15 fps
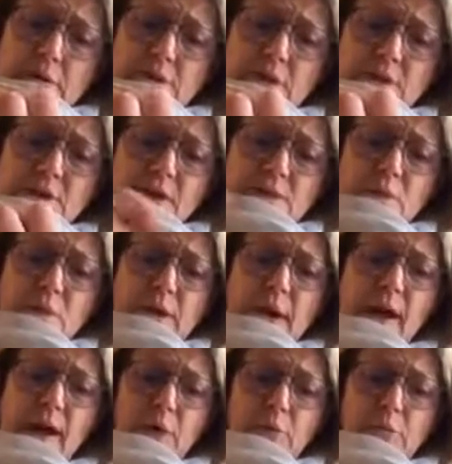such as would
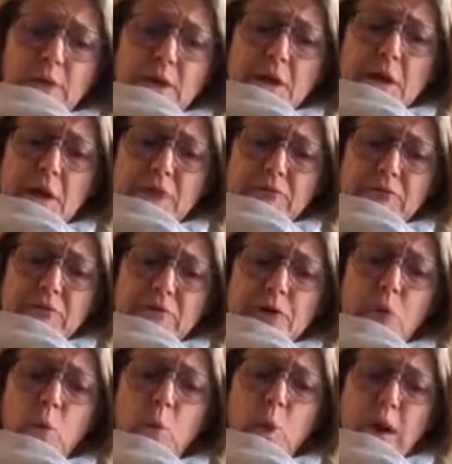help and comfort
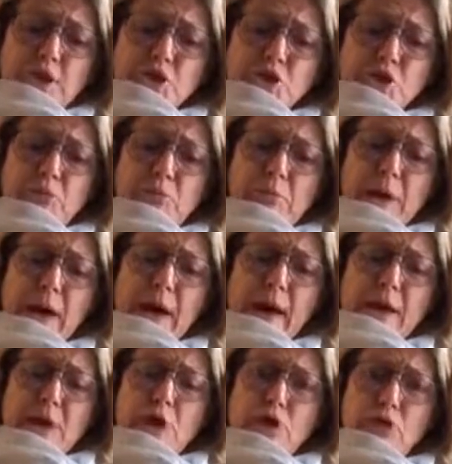a wedged bear
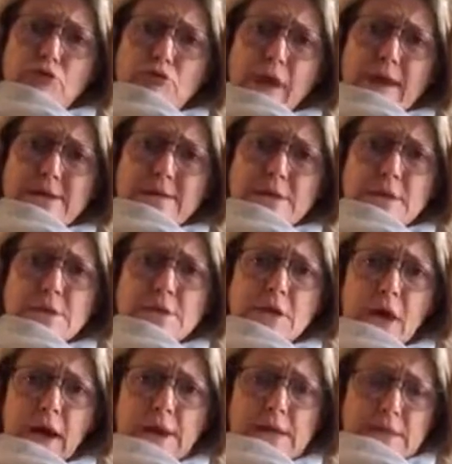in great
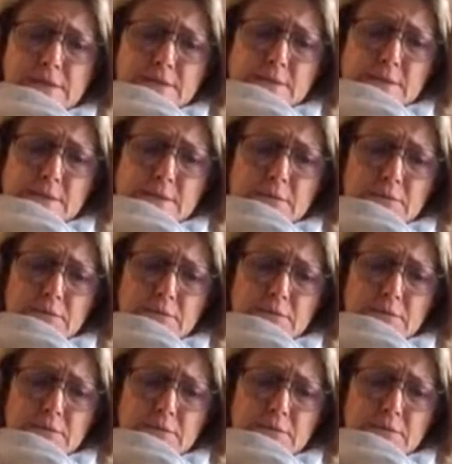tightness?"